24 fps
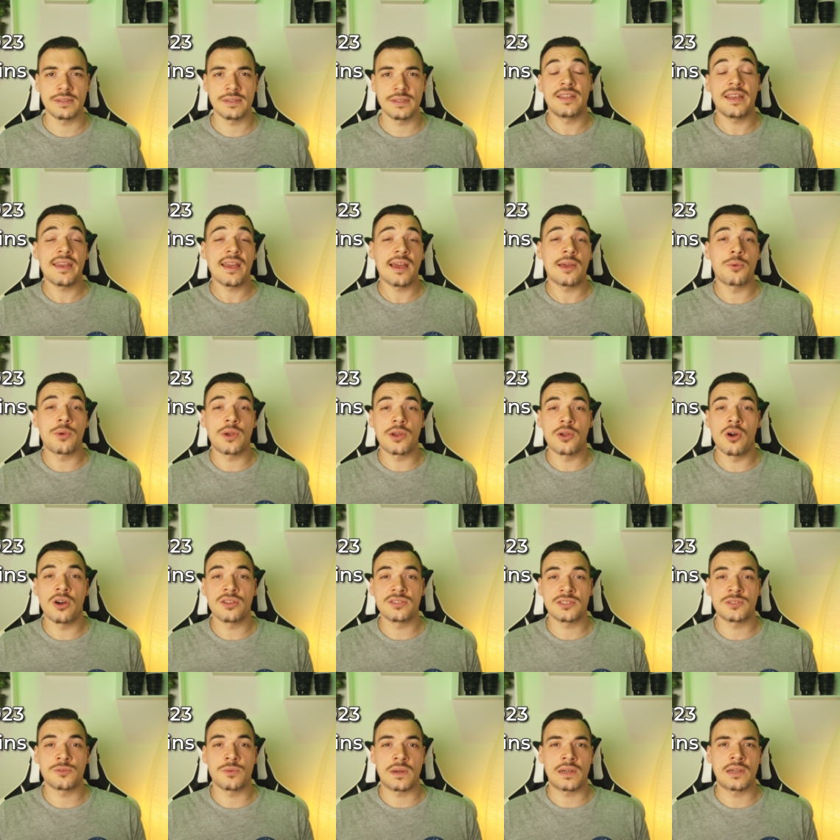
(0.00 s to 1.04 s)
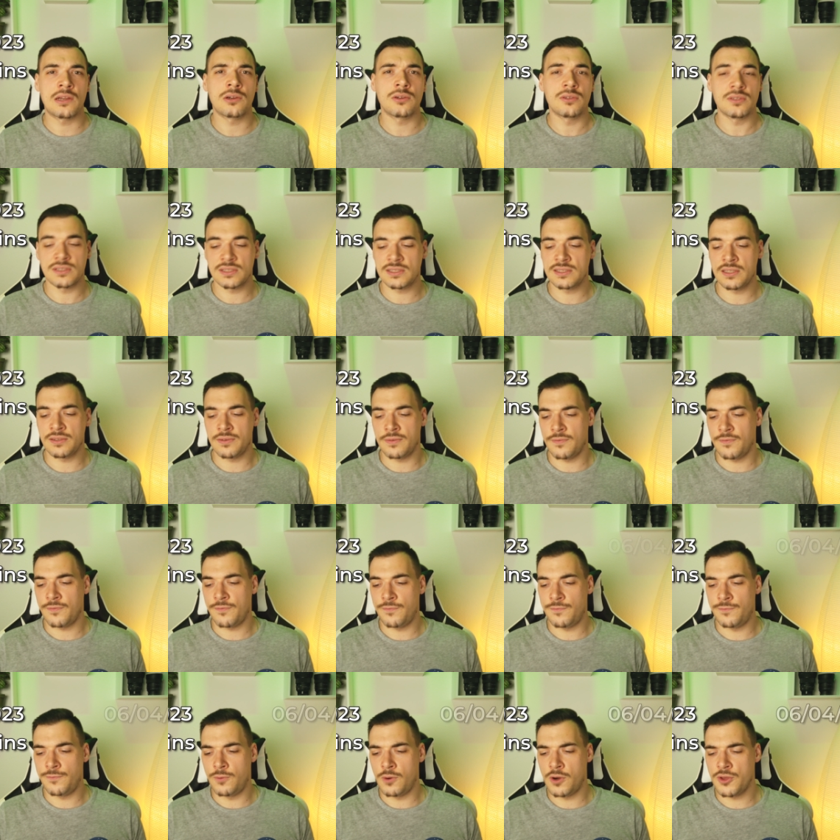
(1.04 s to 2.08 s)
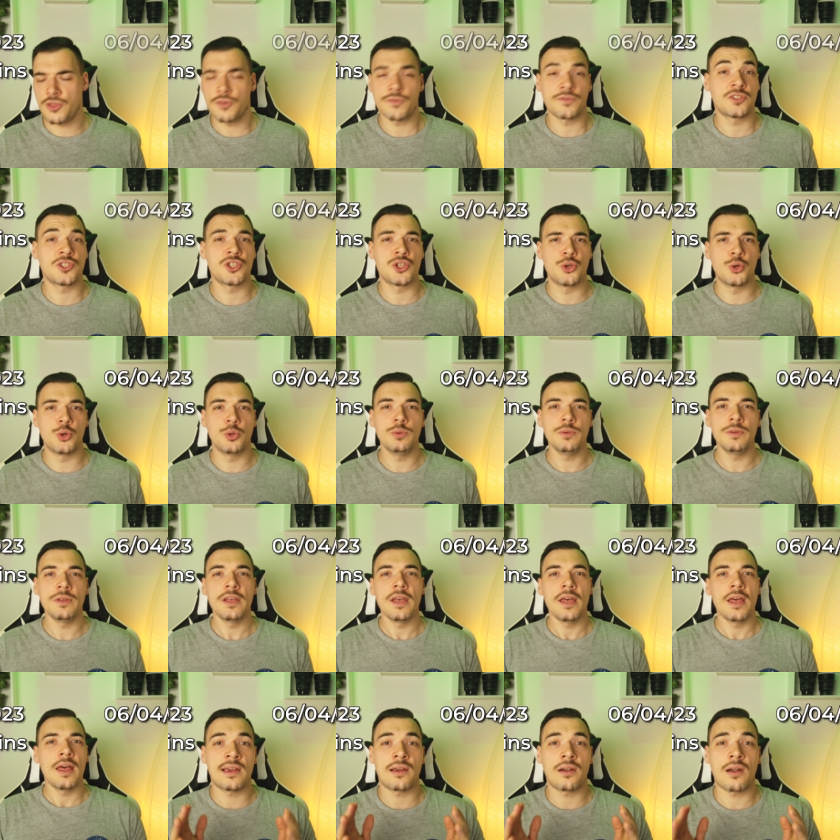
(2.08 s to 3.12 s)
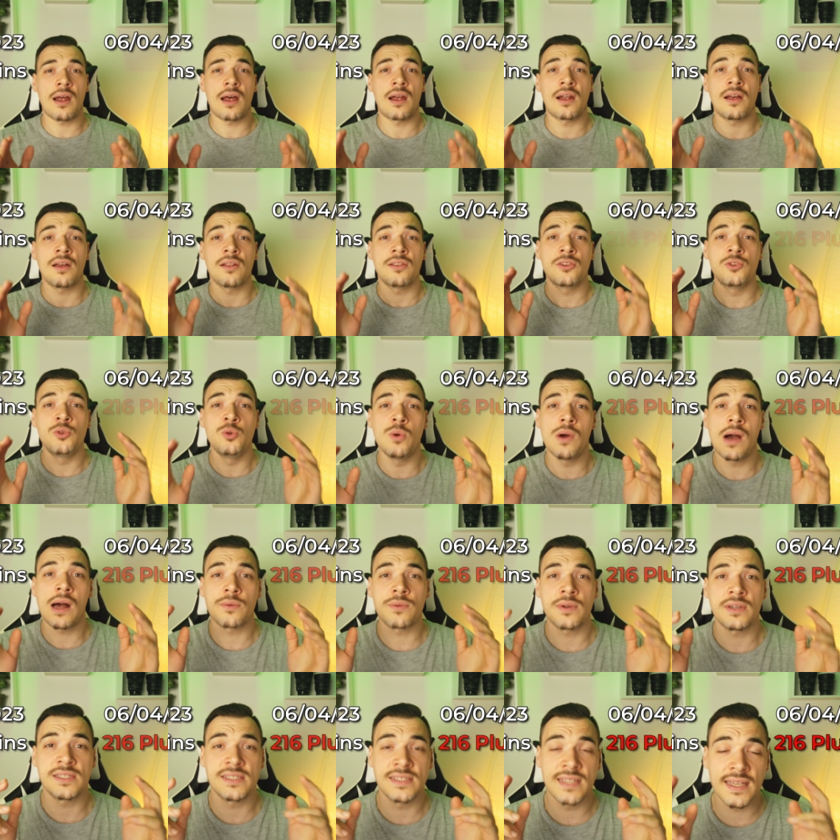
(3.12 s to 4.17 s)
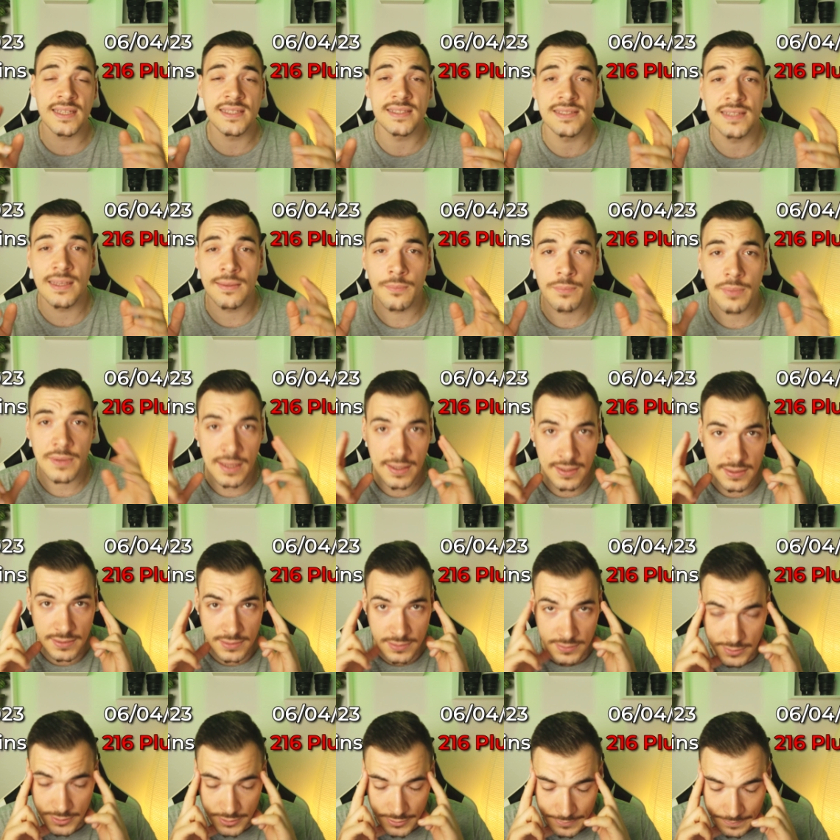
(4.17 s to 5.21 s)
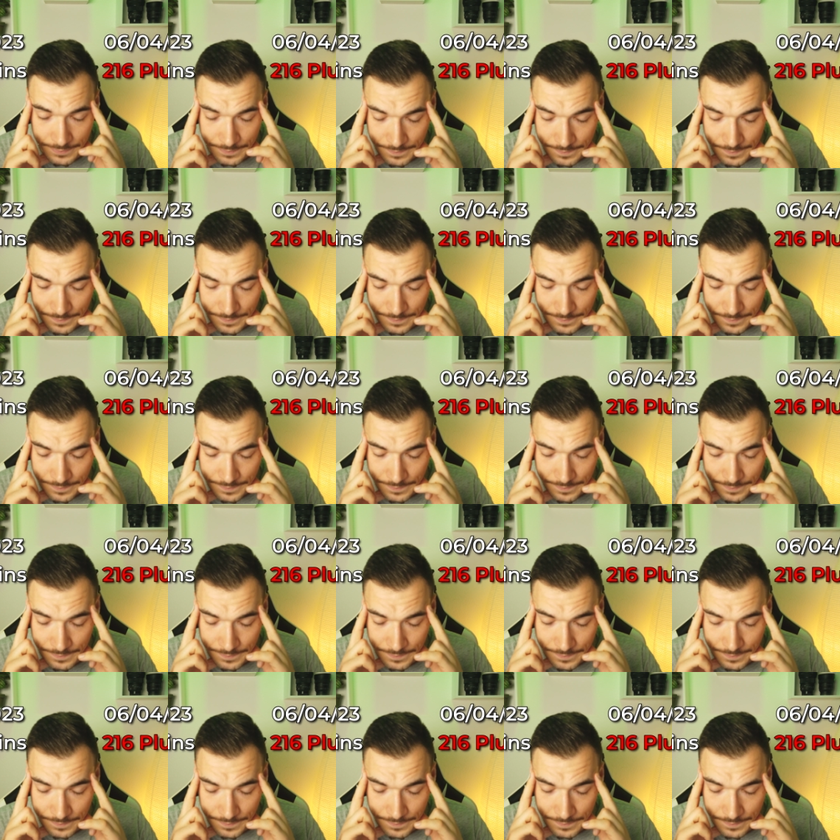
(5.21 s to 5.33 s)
The day I record this video, it's the 4th of June, there are 216 plugins.